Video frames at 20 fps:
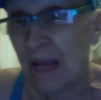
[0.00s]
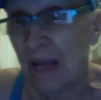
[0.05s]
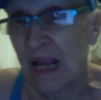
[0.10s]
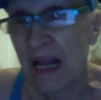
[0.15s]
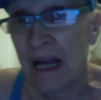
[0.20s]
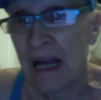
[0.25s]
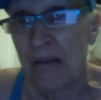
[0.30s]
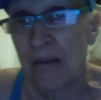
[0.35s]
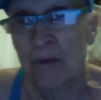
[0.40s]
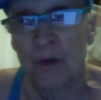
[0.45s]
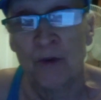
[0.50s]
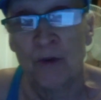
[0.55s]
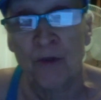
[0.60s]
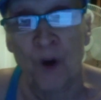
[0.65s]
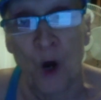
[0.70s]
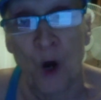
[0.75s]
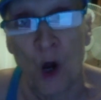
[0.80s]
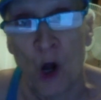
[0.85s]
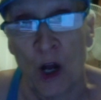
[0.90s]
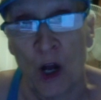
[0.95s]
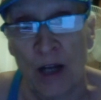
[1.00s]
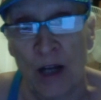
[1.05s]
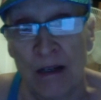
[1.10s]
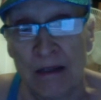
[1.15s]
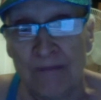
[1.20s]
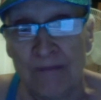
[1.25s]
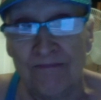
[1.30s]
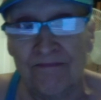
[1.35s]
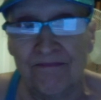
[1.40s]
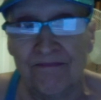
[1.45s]
I'm too far gone.
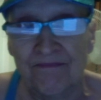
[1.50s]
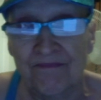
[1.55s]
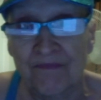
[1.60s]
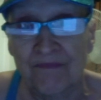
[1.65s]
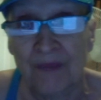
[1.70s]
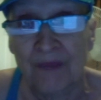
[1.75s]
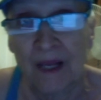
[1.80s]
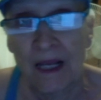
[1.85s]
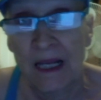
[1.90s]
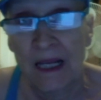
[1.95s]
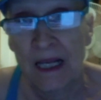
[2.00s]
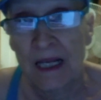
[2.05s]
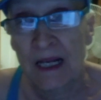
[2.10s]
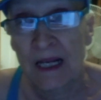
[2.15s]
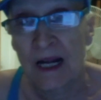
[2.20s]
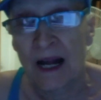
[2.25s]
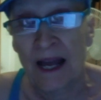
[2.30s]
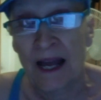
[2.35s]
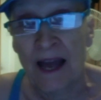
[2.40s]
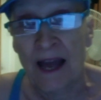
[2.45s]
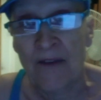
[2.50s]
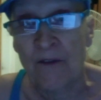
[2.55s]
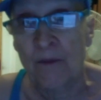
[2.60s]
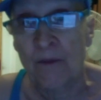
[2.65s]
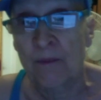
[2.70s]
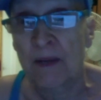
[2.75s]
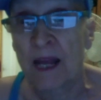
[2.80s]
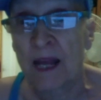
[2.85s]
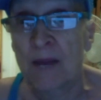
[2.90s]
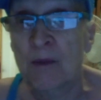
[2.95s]
I
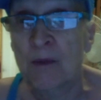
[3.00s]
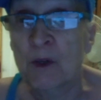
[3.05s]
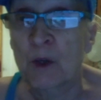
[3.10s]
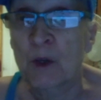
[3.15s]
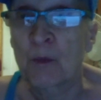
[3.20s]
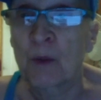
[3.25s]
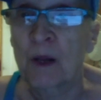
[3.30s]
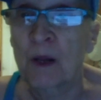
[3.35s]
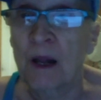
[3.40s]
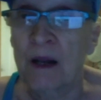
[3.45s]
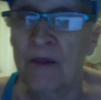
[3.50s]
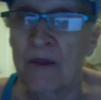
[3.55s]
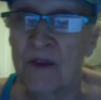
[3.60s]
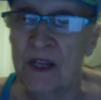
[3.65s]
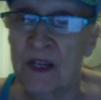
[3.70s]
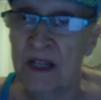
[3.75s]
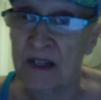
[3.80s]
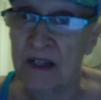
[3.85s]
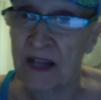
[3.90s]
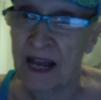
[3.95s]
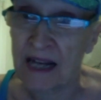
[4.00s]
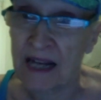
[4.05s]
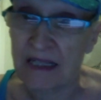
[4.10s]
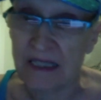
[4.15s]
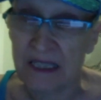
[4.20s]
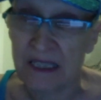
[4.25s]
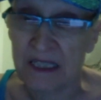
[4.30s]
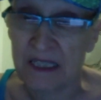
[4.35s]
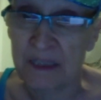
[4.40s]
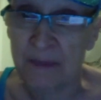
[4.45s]
haven't been able to pull out of the attack
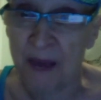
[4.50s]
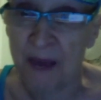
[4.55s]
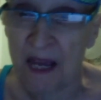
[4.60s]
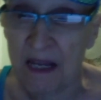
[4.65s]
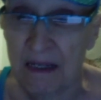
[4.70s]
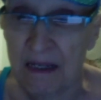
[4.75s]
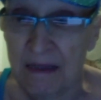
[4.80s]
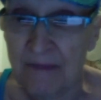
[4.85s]
since May.